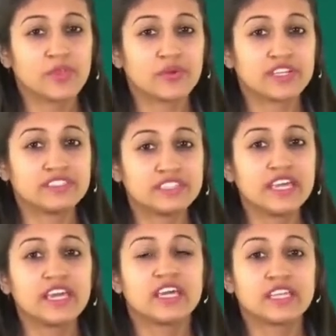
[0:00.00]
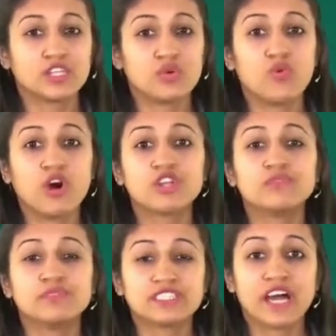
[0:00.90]
you can see that the
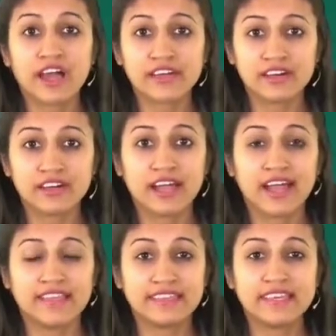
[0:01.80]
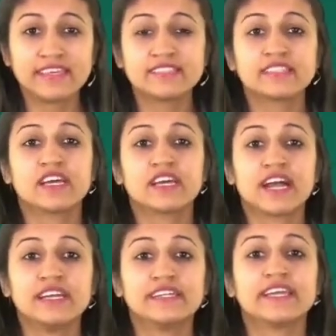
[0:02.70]
volume is higher and this
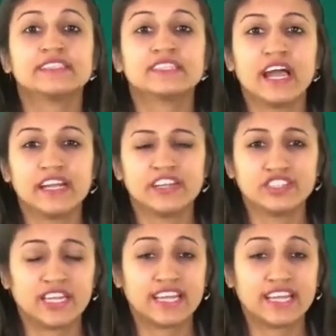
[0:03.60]
contains hydrogen.